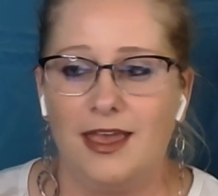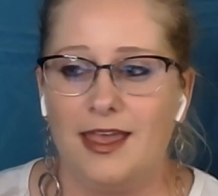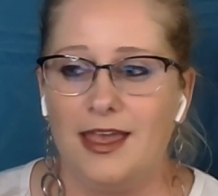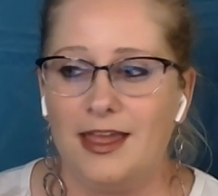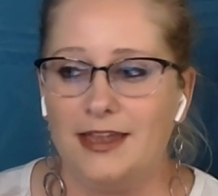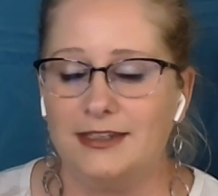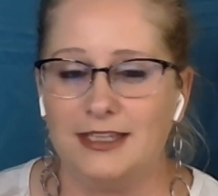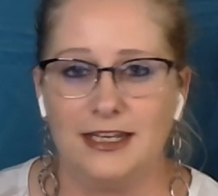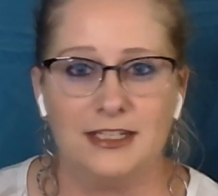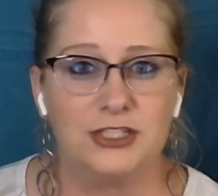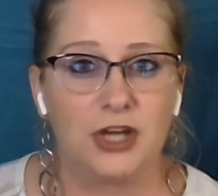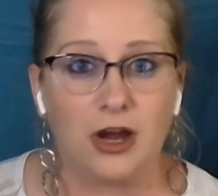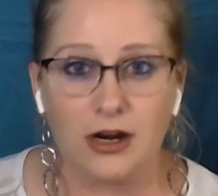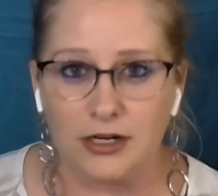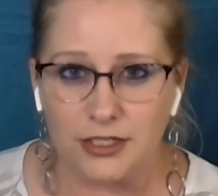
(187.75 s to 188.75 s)
and get
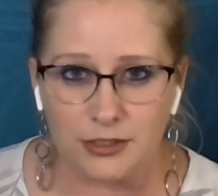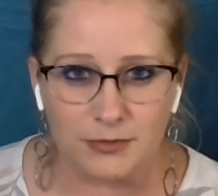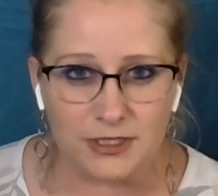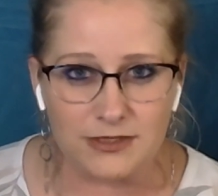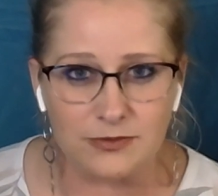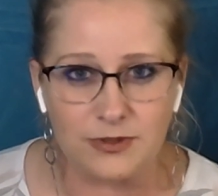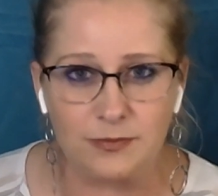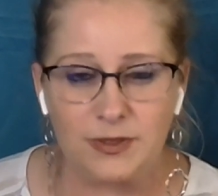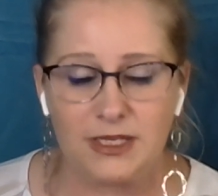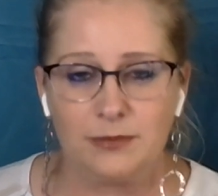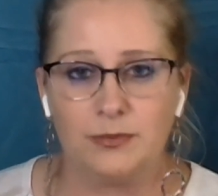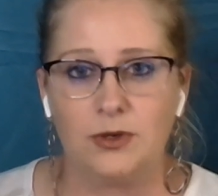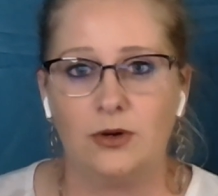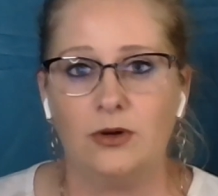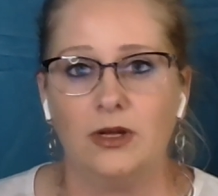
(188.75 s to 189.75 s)
into arguments with
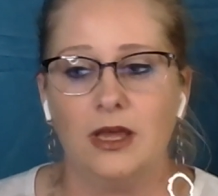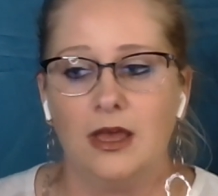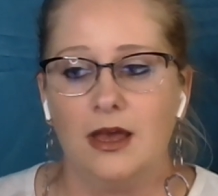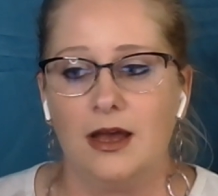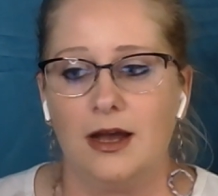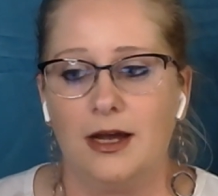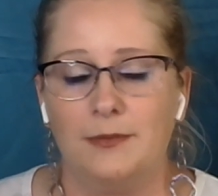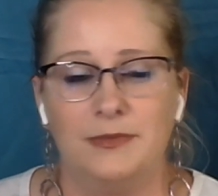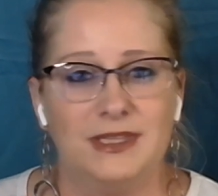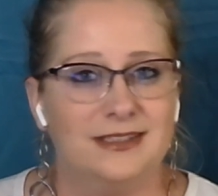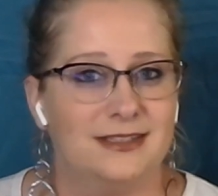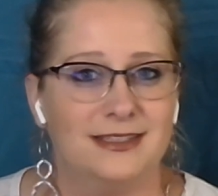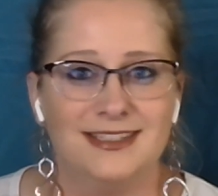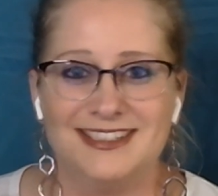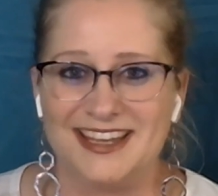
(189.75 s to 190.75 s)
people.
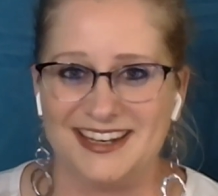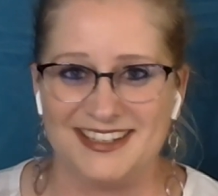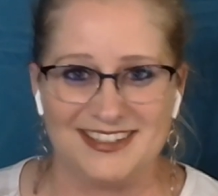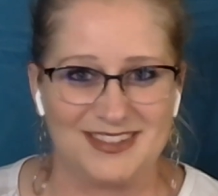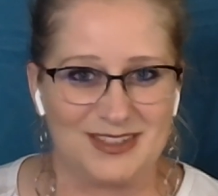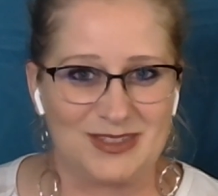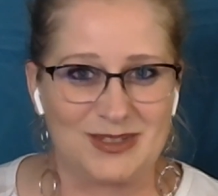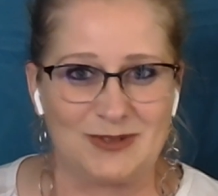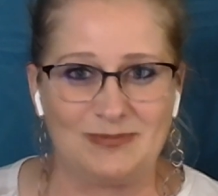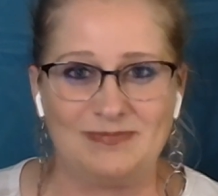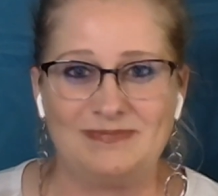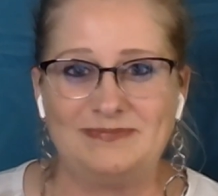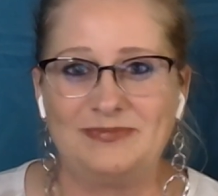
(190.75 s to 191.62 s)
This is a dating system.